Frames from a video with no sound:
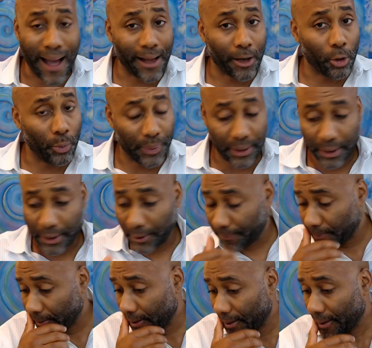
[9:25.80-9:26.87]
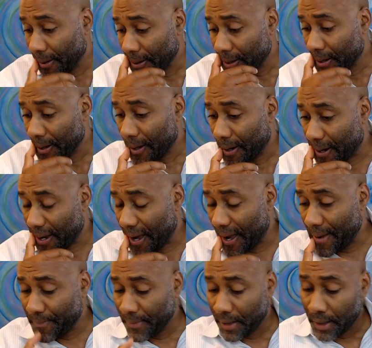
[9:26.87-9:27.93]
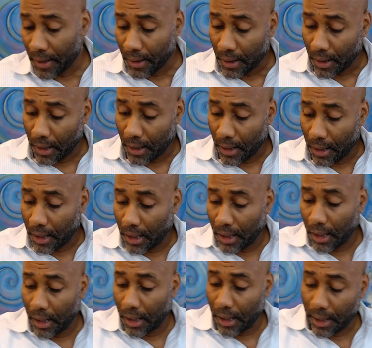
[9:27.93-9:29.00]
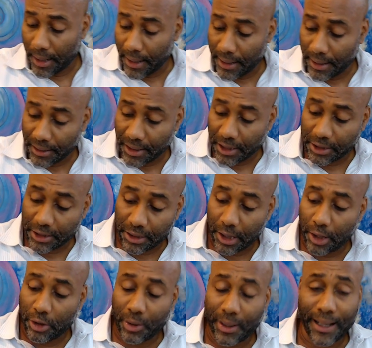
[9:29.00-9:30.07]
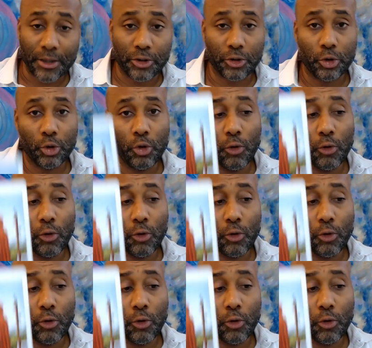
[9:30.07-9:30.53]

open here. Okay? Uh, and in addition here, you got the Two of